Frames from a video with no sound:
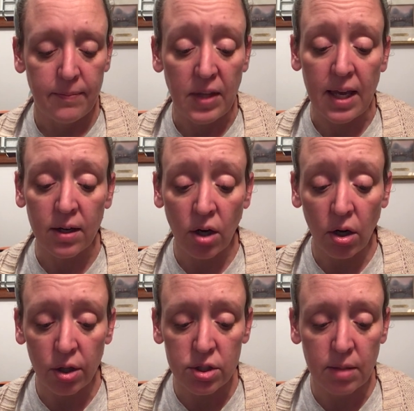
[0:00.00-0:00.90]
He had
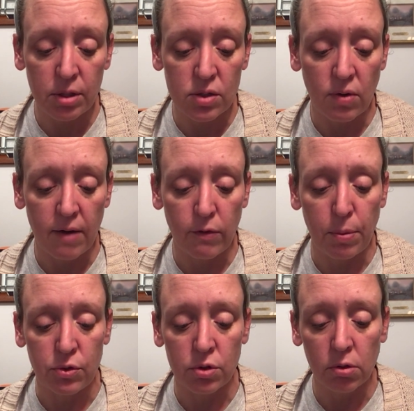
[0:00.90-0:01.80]
encouraged them to strive for
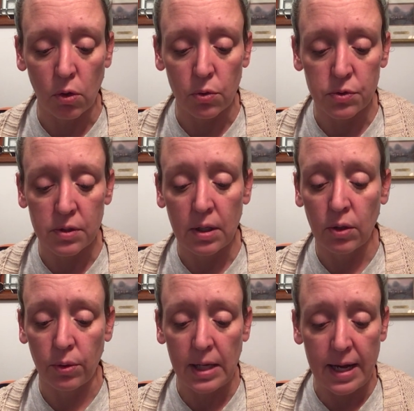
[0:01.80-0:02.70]
personal goals,
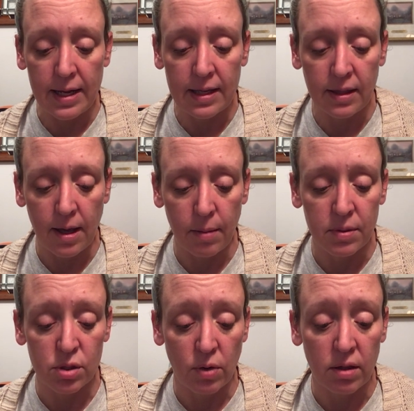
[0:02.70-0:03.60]
creating in them
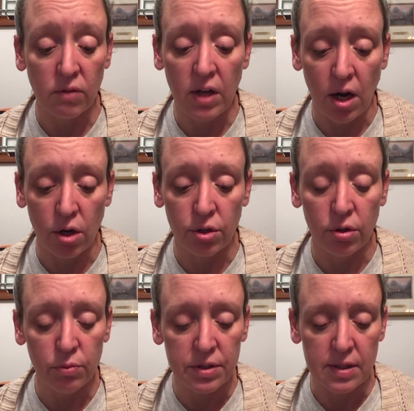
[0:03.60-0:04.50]
a strength of character
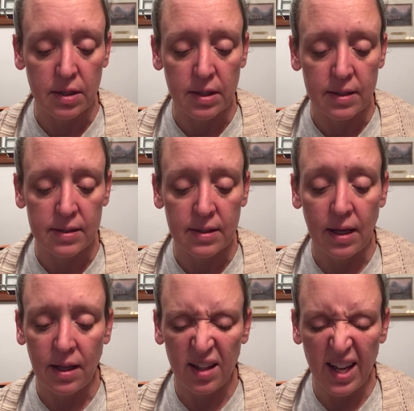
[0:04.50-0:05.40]
and resilience
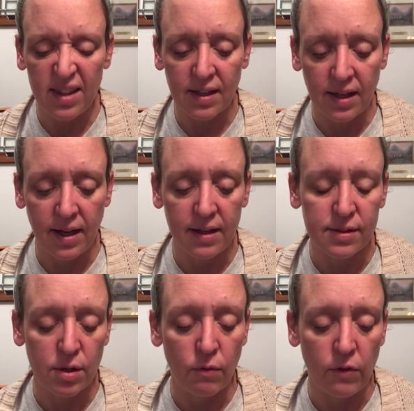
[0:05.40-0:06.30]
like the kind
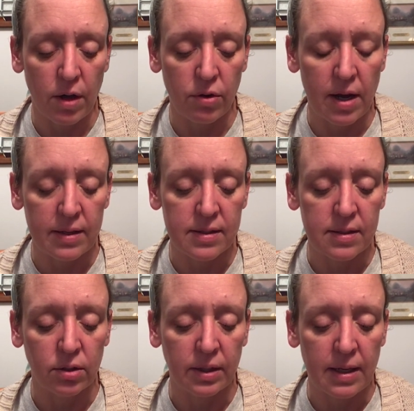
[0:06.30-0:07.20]
his own father had
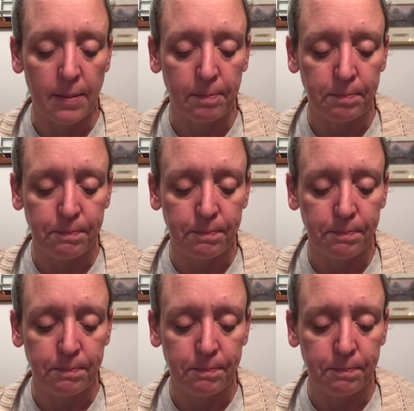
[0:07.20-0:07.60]
instilled in him.